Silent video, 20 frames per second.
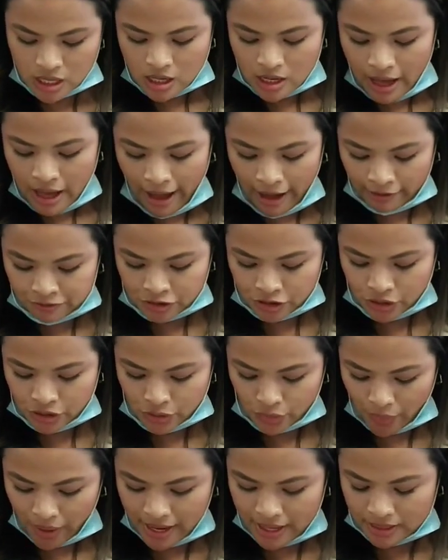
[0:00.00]
After After the
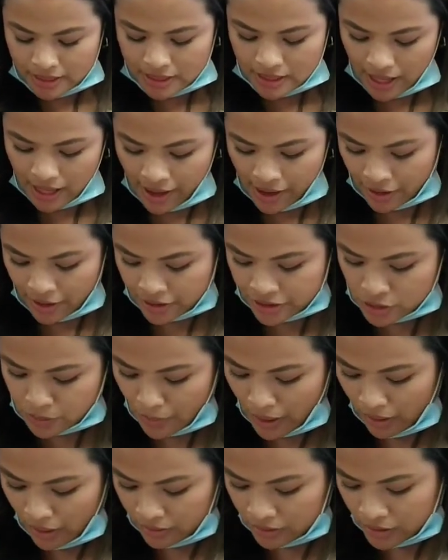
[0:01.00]
rain, the air
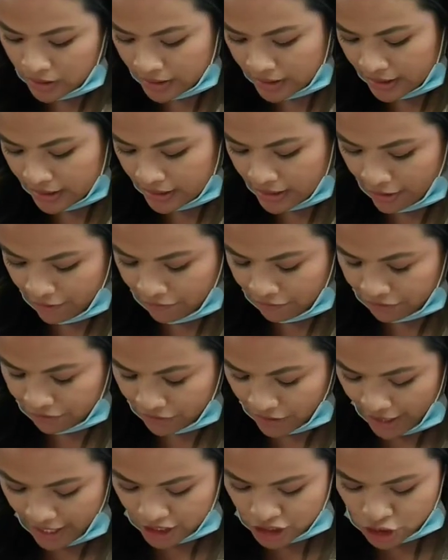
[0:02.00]
smelled clean and
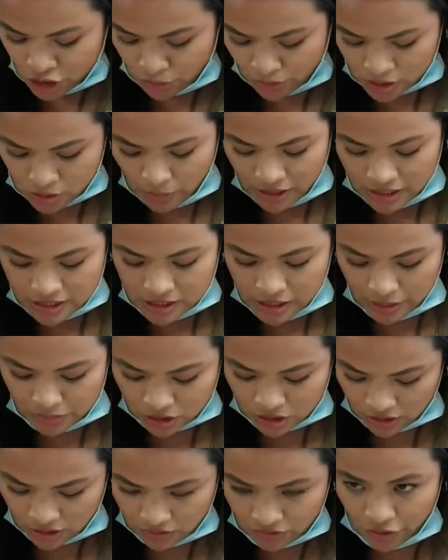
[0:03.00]
fresh. What's my
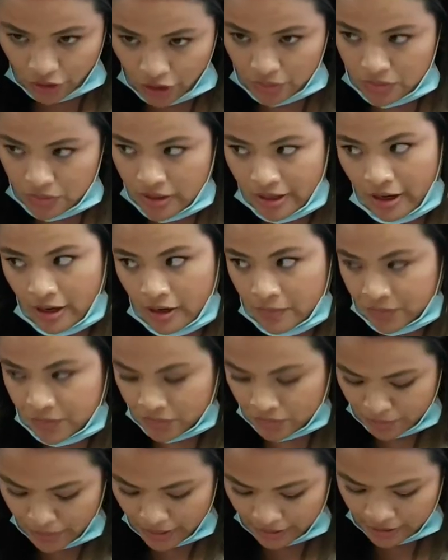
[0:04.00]
subject and verb there?
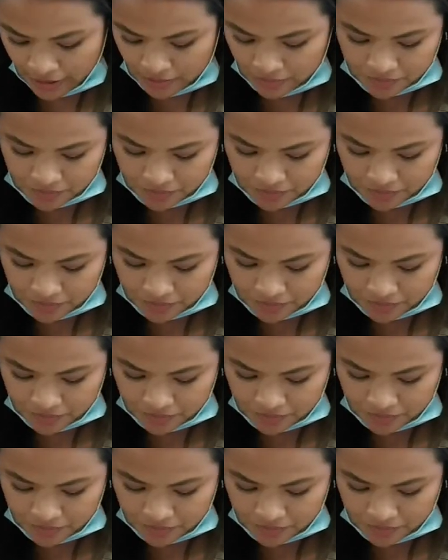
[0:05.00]
Bella?